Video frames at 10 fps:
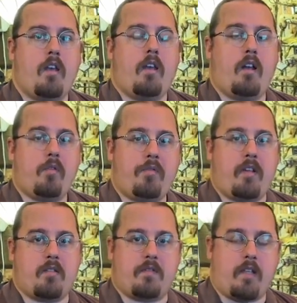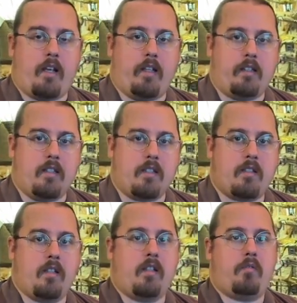Hello friends of Sally
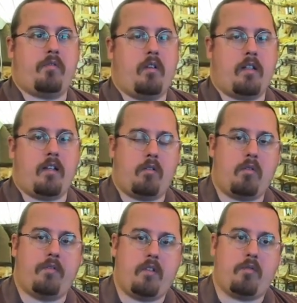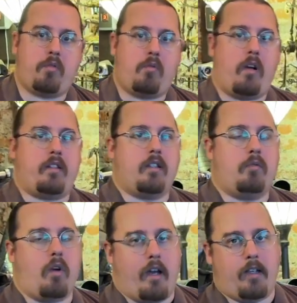Antiques. We've not done a long video for quite a
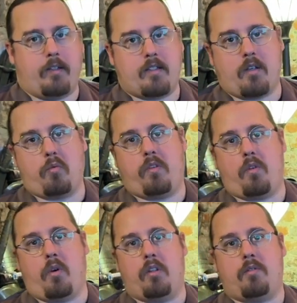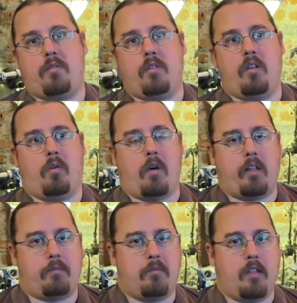while, so we thought, you know
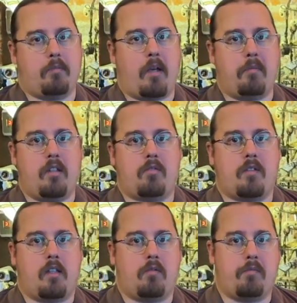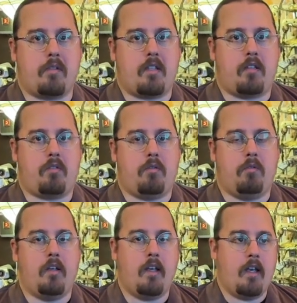what, it might be interesting to present
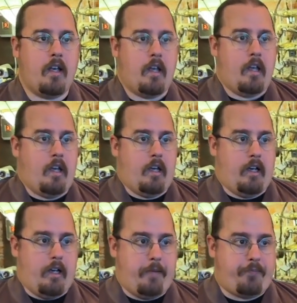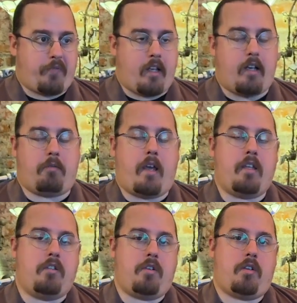you a
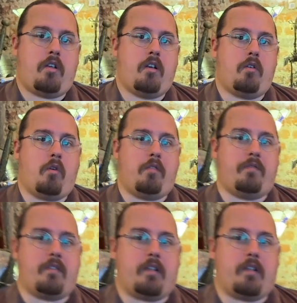range of